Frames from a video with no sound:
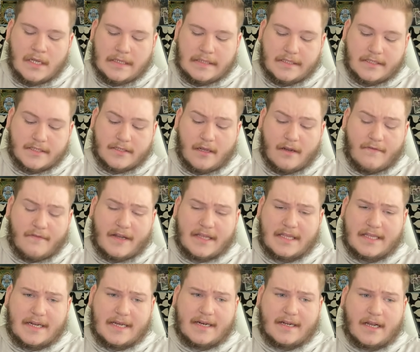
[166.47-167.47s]
Let's clarify
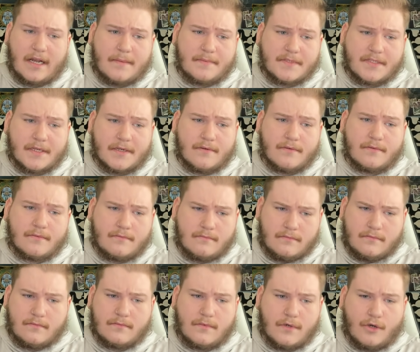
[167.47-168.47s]
the Knight of Cups, though.
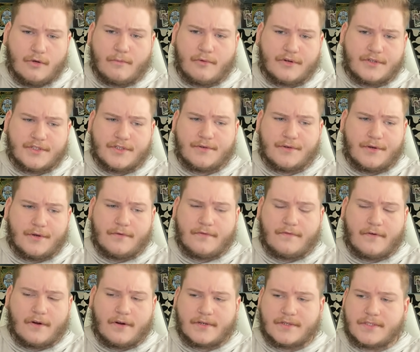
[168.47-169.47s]
Who pursued who
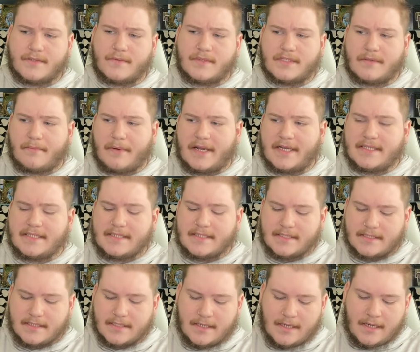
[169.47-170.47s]
first? Was it
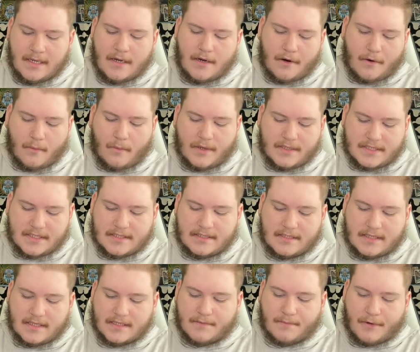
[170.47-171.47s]
Pisces or was
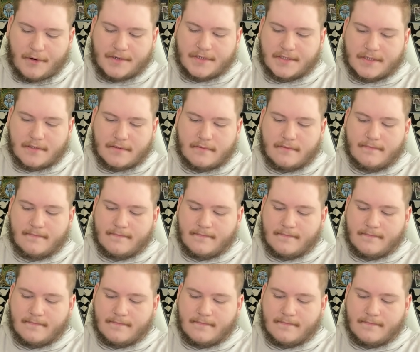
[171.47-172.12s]
it this person?